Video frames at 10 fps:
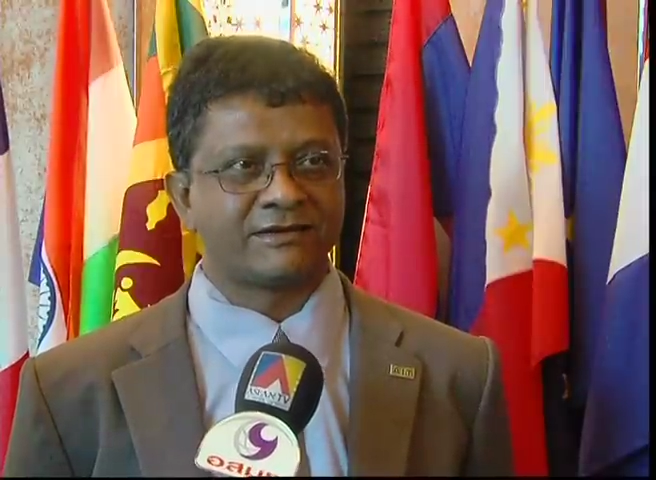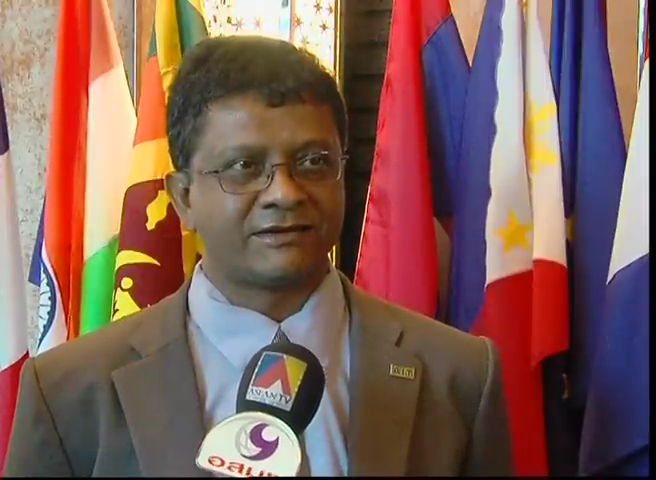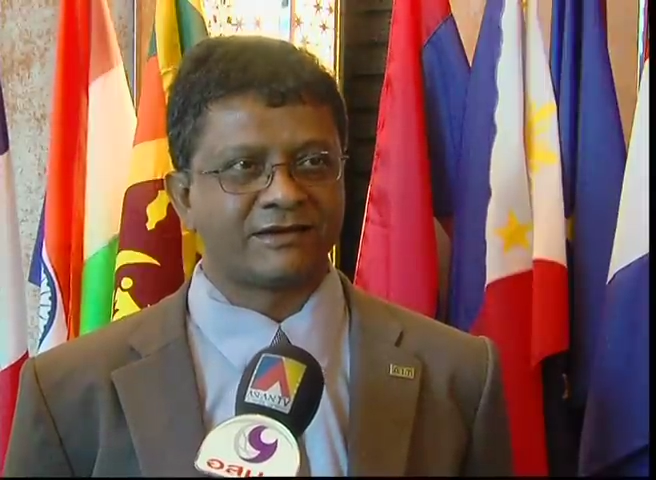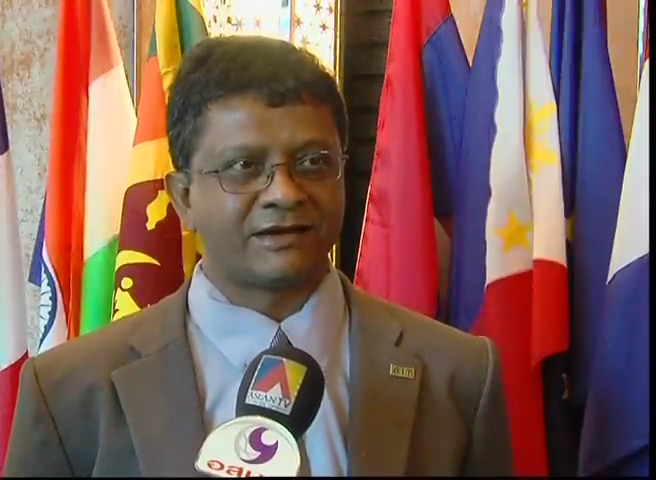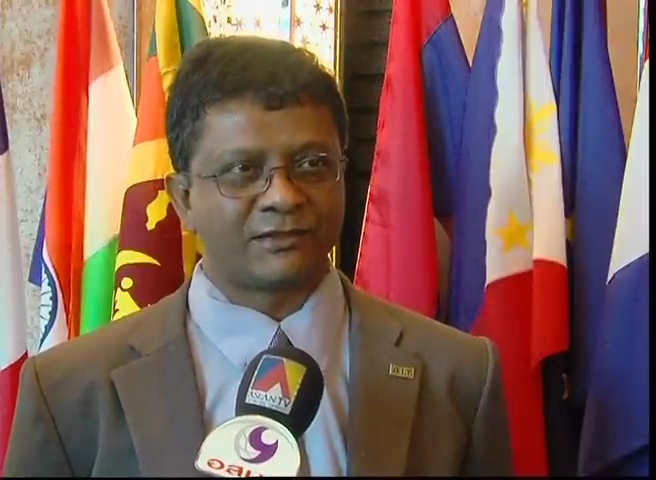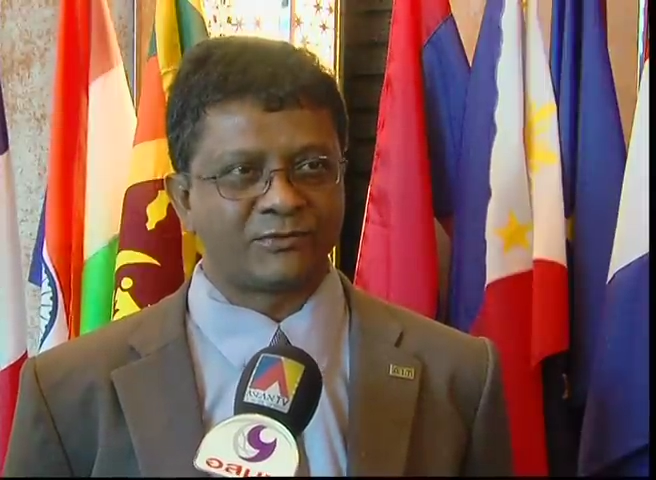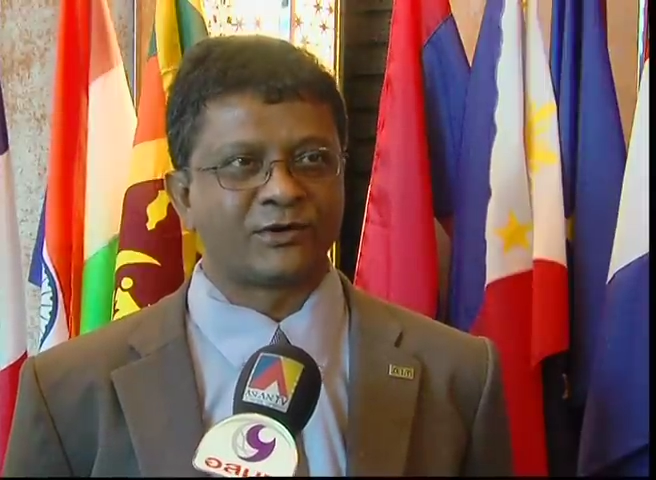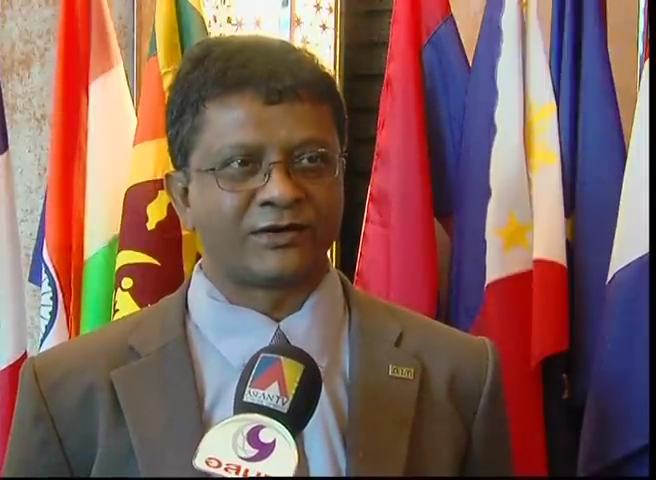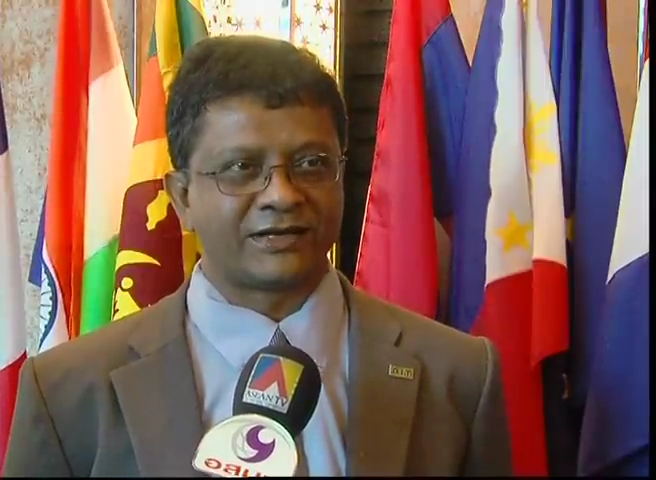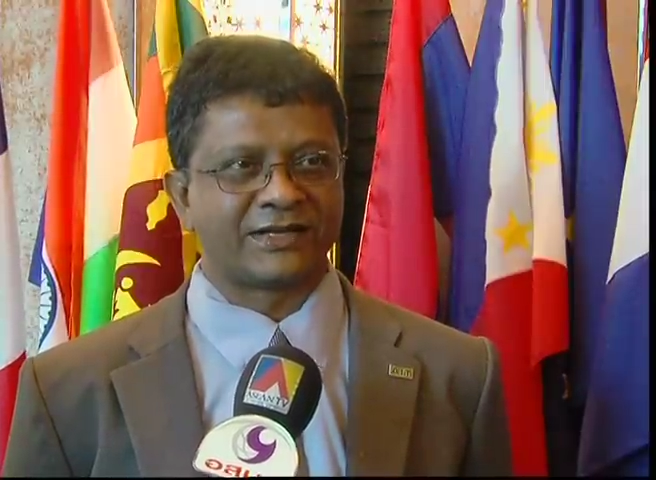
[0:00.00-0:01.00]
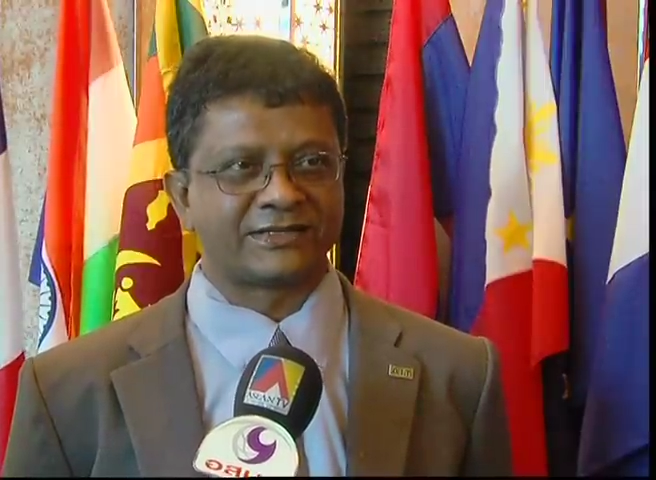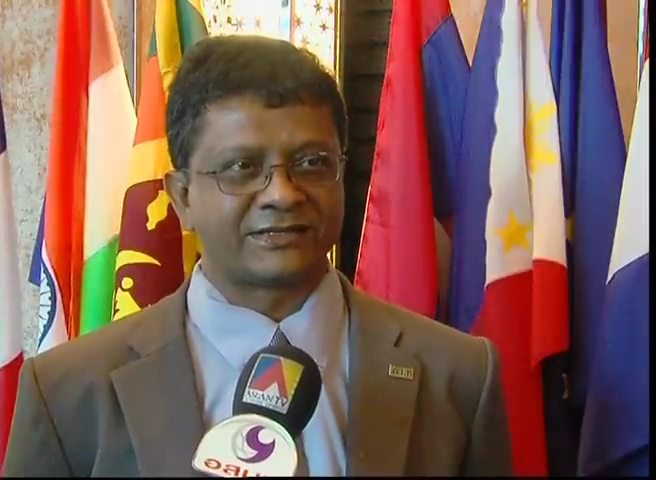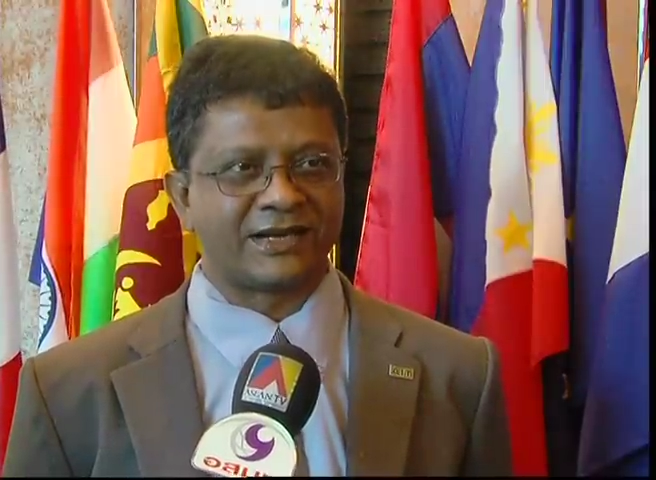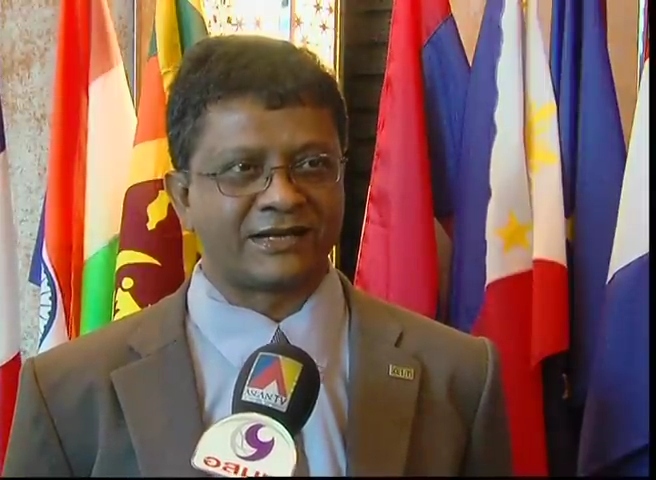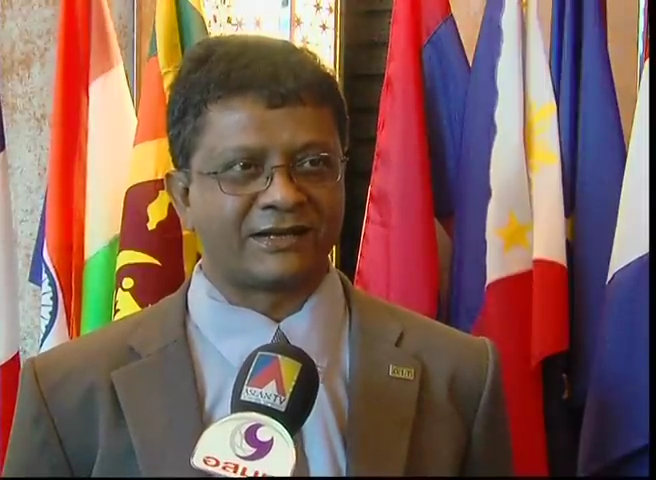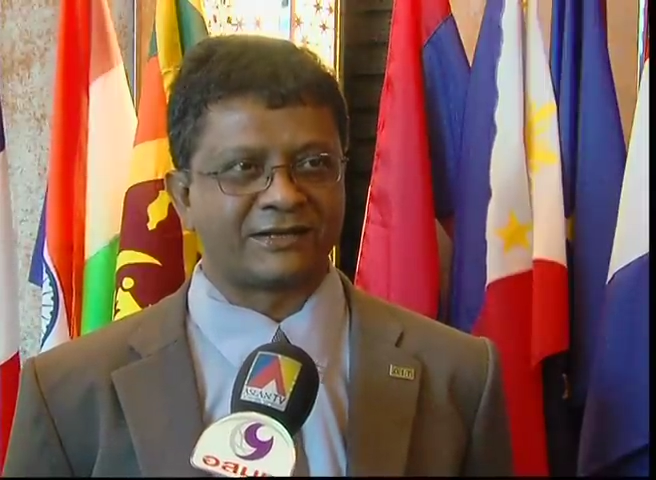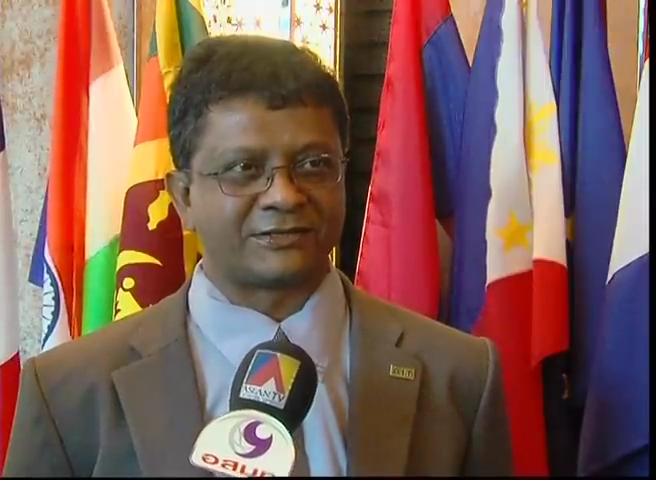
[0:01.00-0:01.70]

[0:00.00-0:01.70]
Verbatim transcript: and the world as at large.